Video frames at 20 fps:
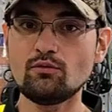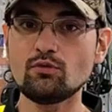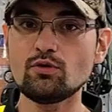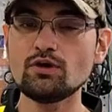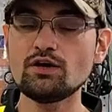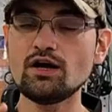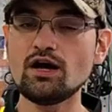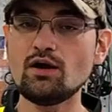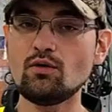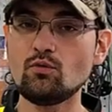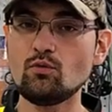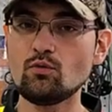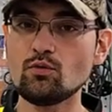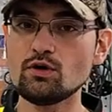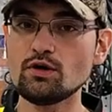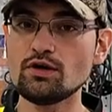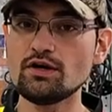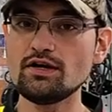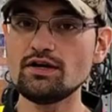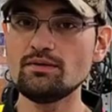we're not
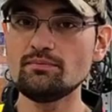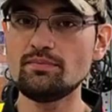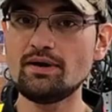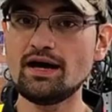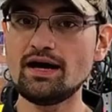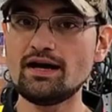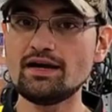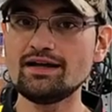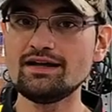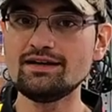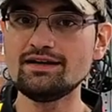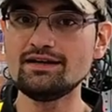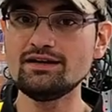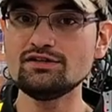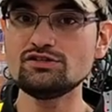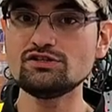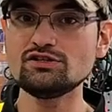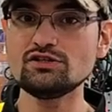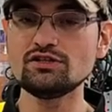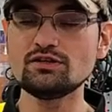worried about
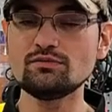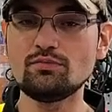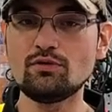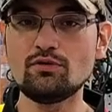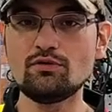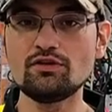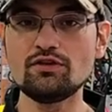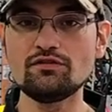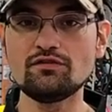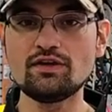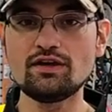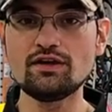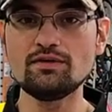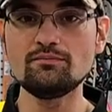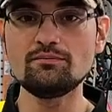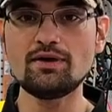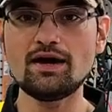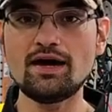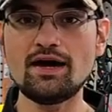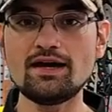initially point of
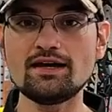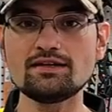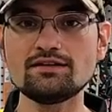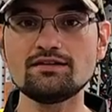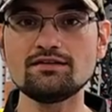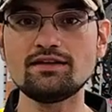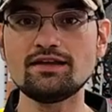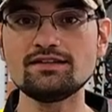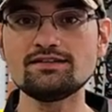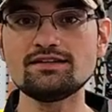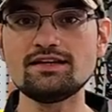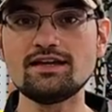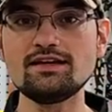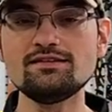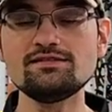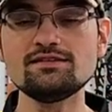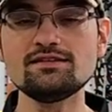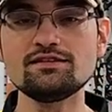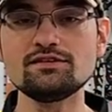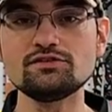impact. That's
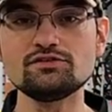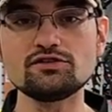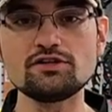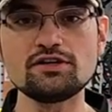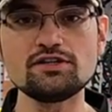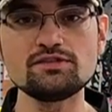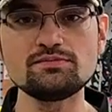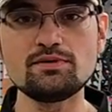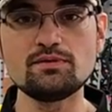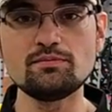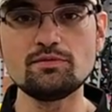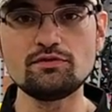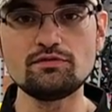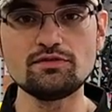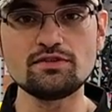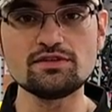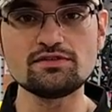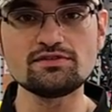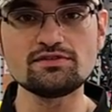easily addressed by moving the